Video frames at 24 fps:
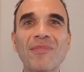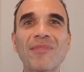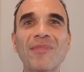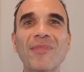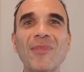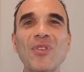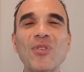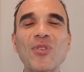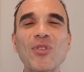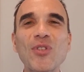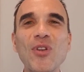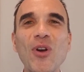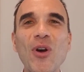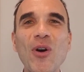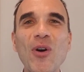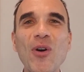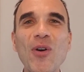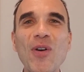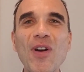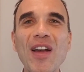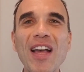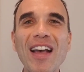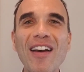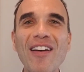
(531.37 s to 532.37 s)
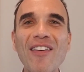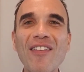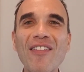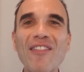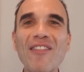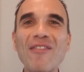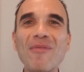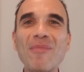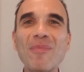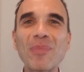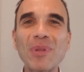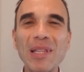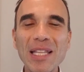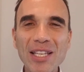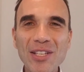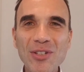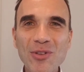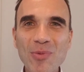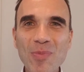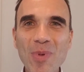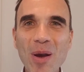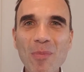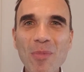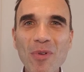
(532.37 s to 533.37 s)
So please
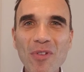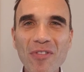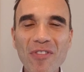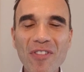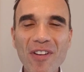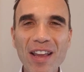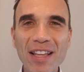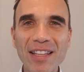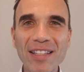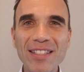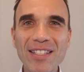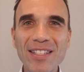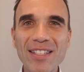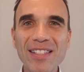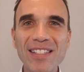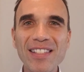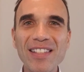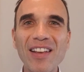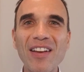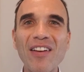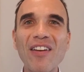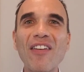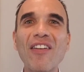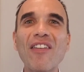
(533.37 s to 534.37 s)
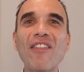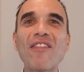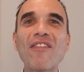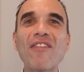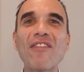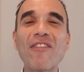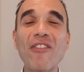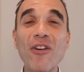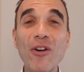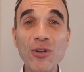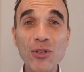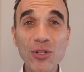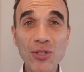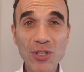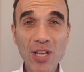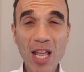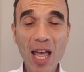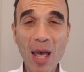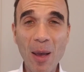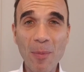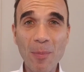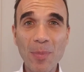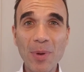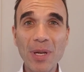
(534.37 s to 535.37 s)
remember, friends, first
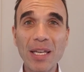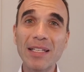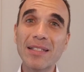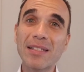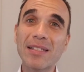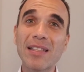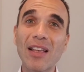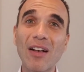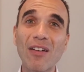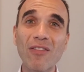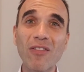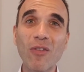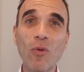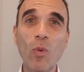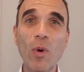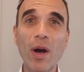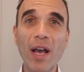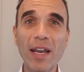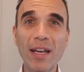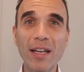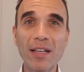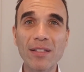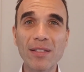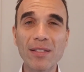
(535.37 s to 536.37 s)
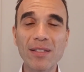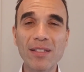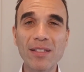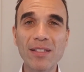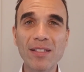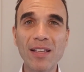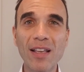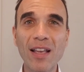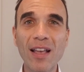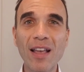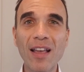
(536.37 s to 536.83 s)
step is self-awareness.